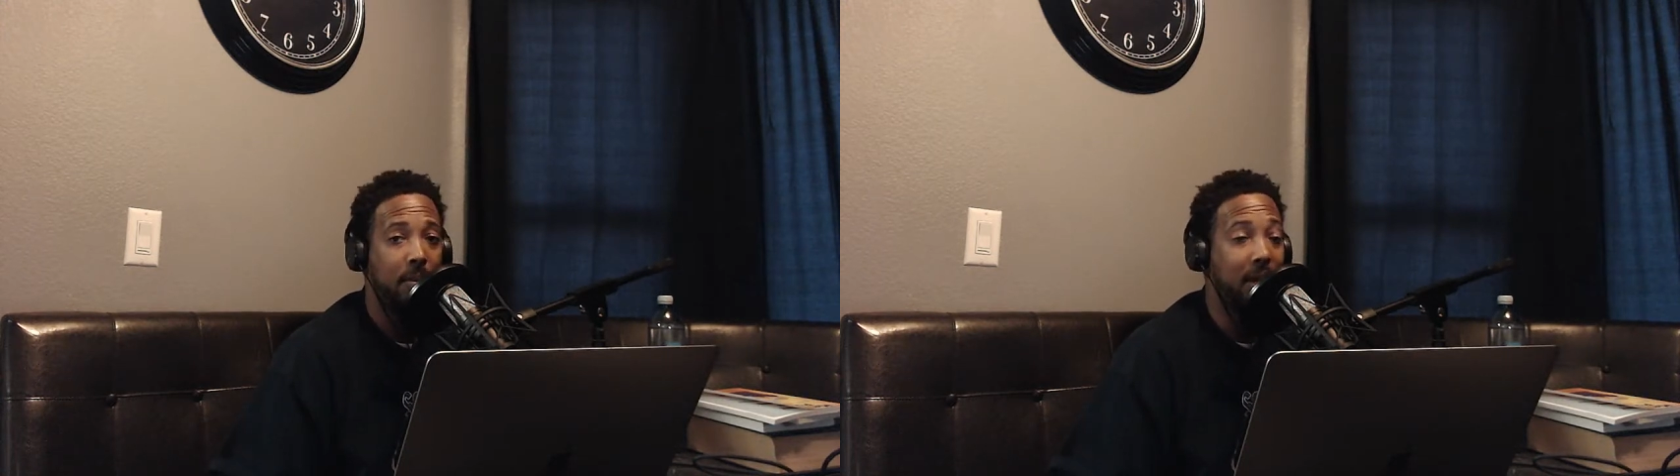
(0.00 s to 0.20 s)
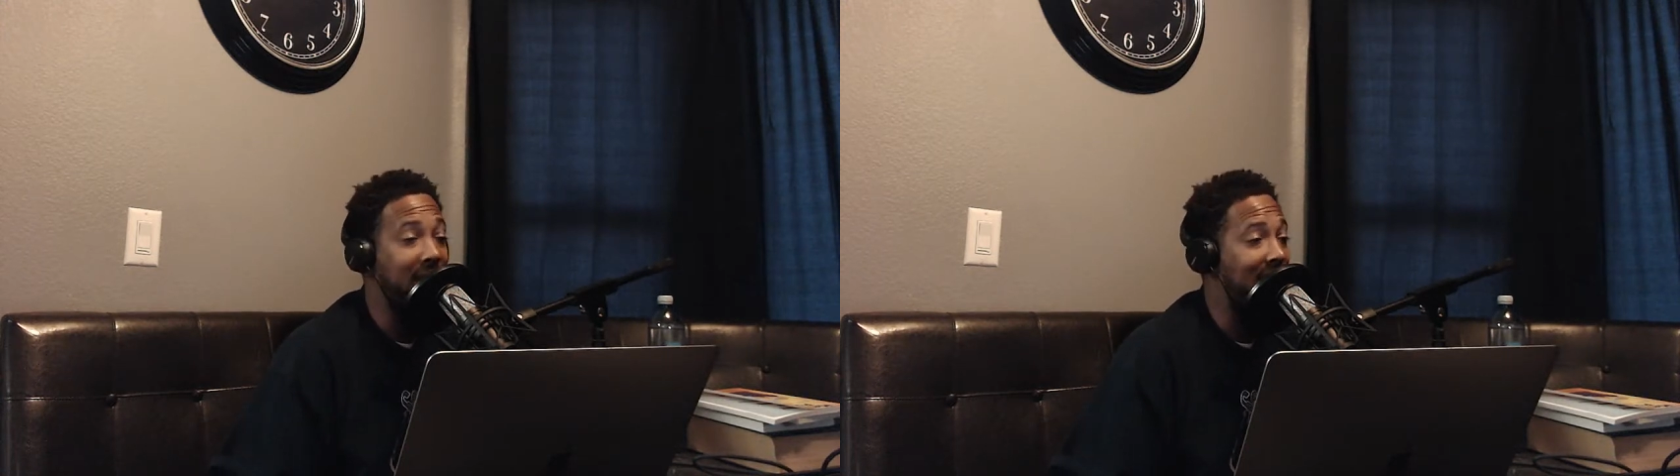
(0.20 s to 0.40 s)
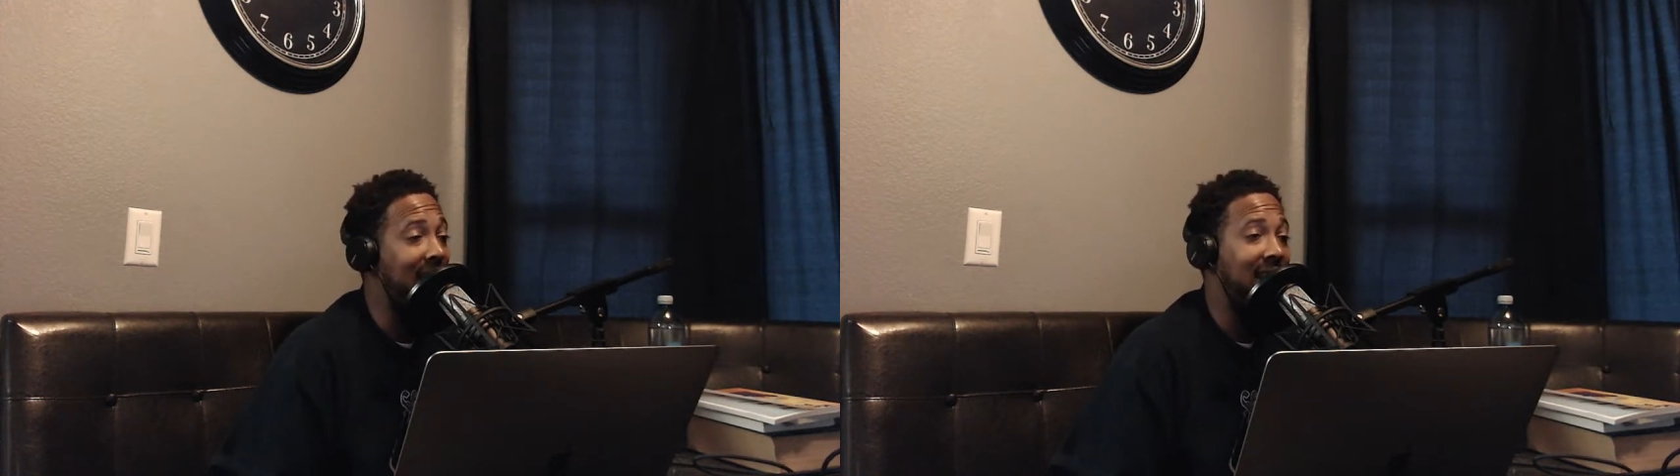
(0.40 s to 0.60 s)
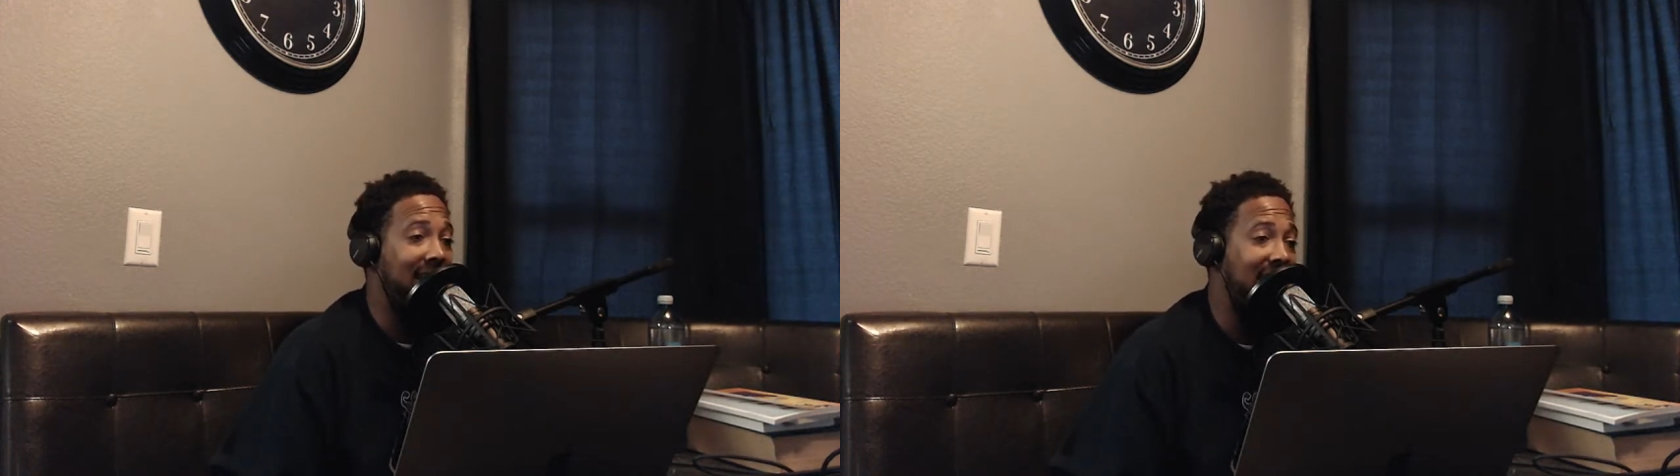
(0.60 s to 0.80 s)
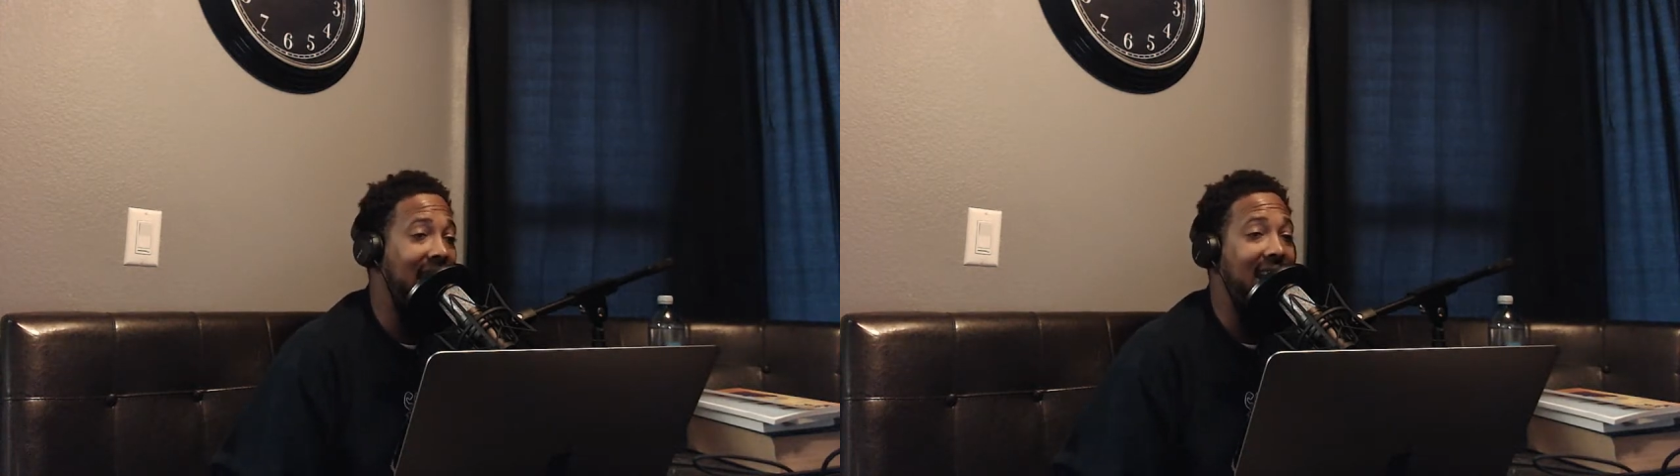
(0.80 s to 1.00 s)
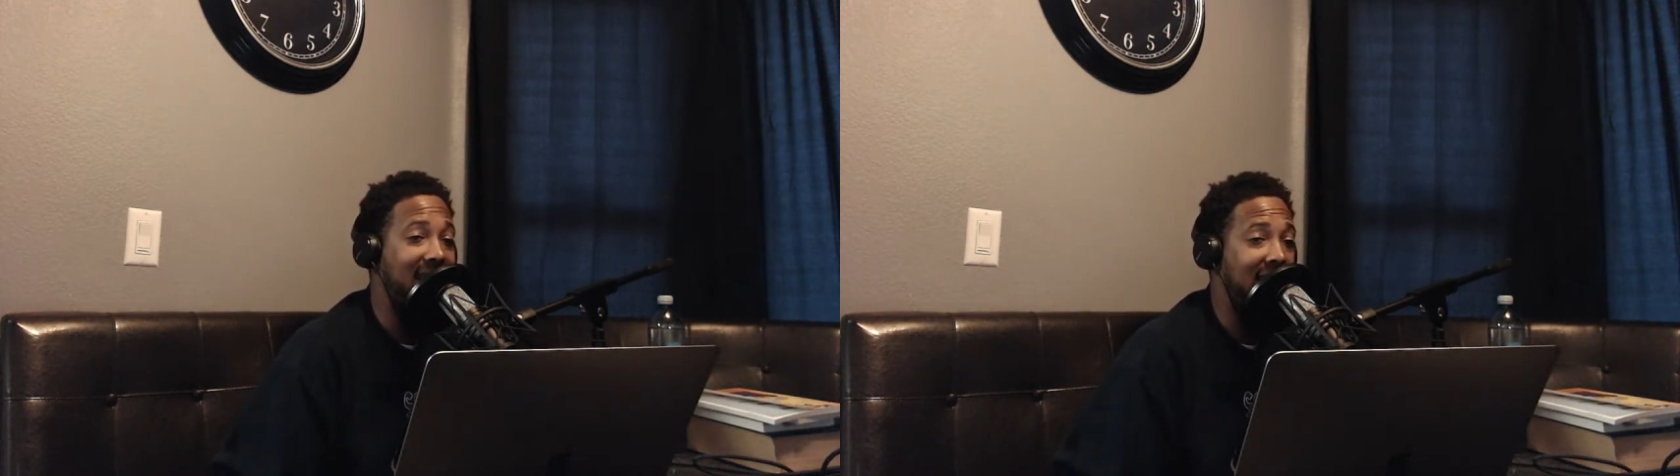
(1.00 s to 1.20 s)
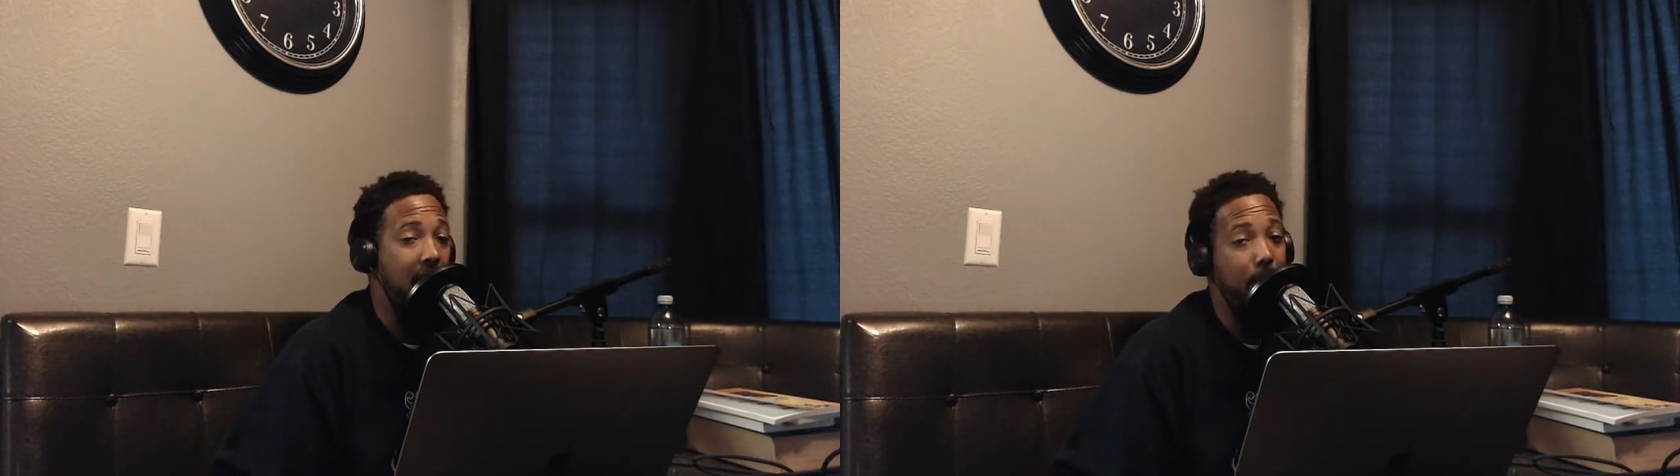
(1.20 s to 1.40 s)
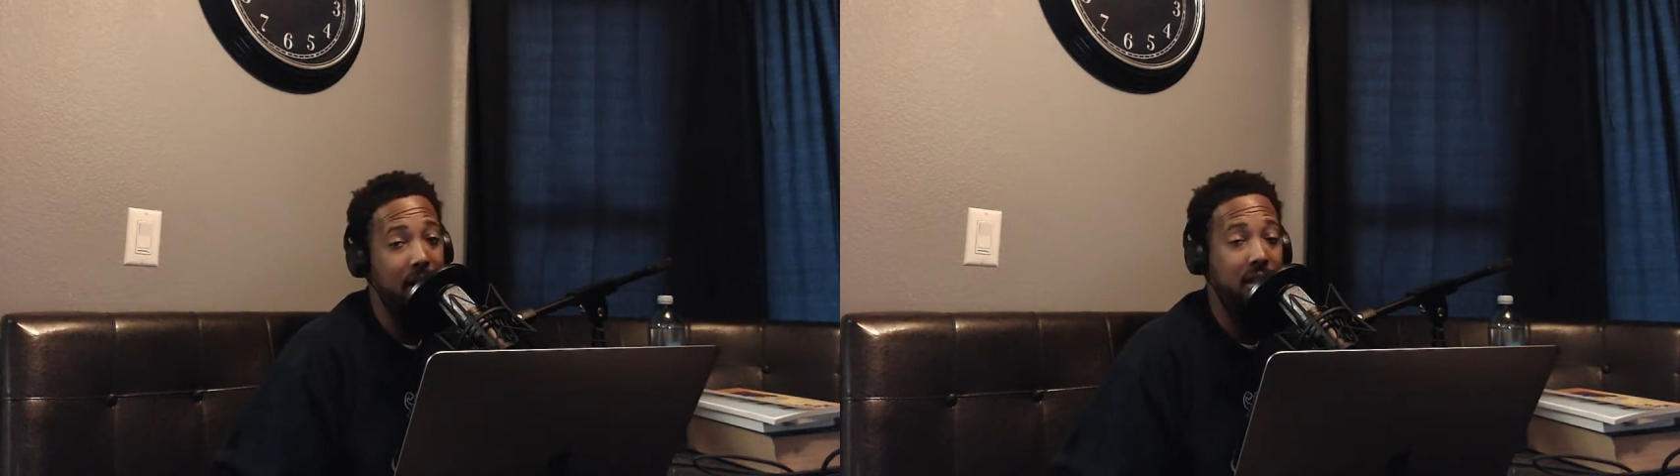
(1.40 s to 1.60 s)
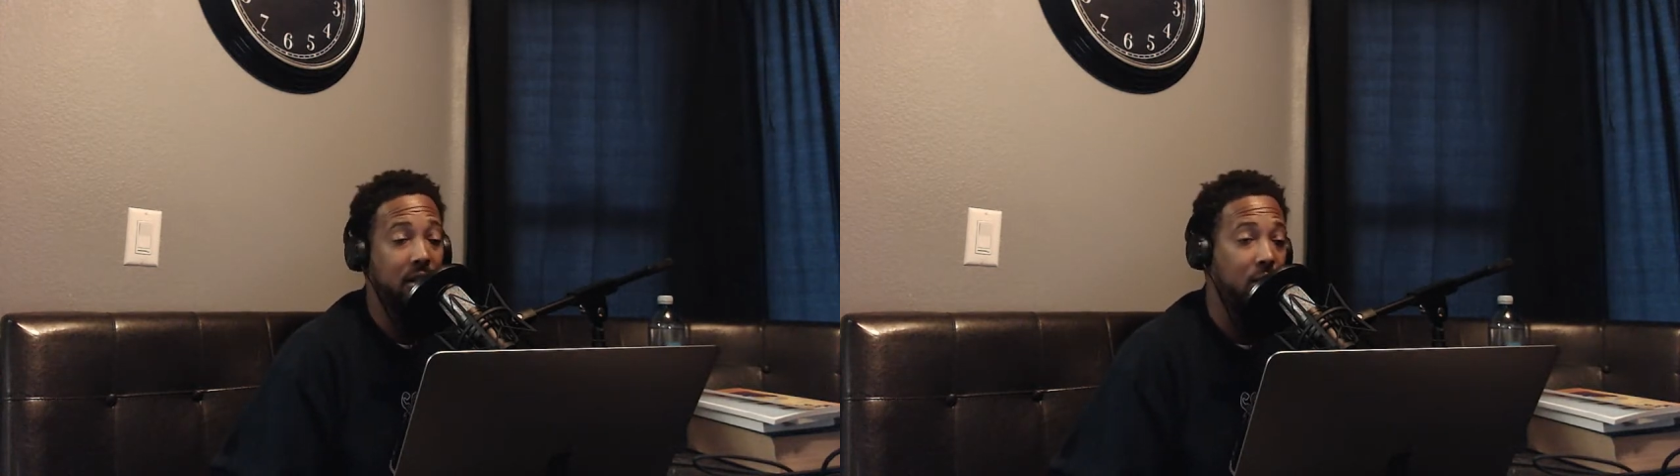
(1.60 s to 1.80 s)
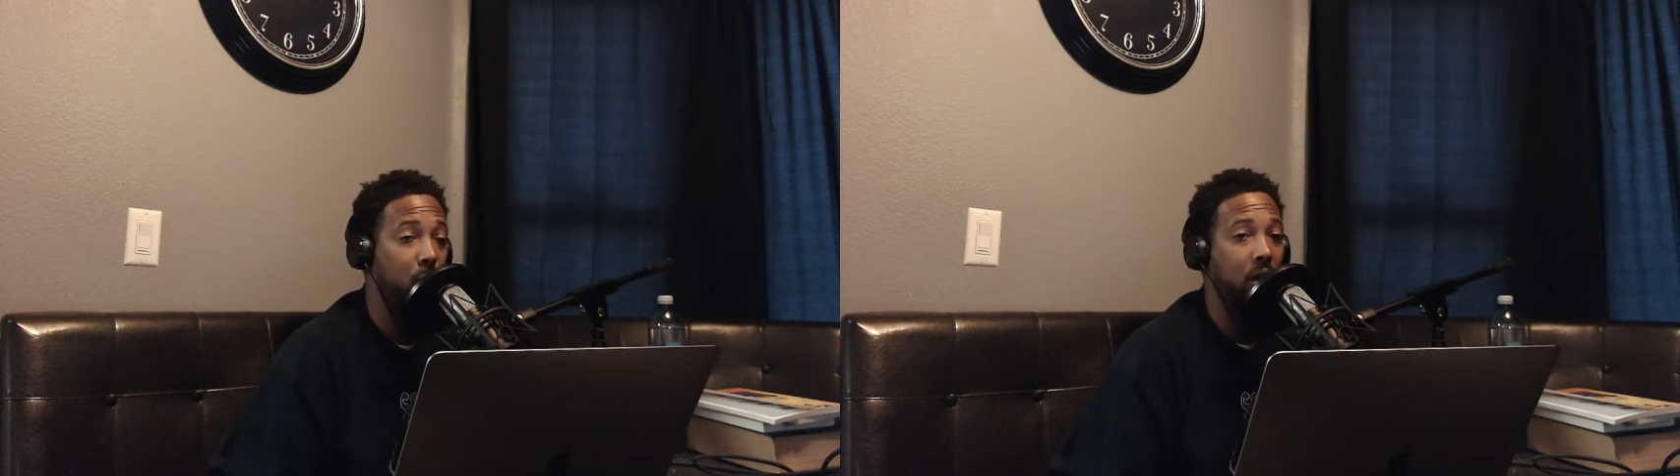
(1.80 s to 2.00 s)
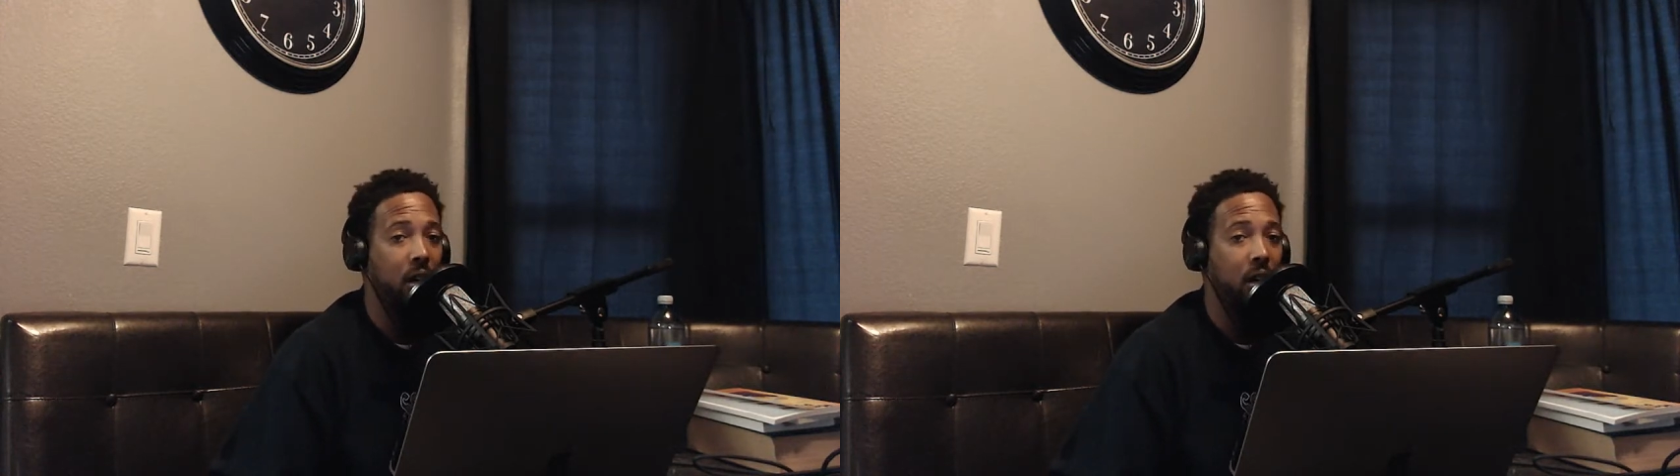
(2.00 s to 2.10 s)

Because at the end of the day, he's got a business to run.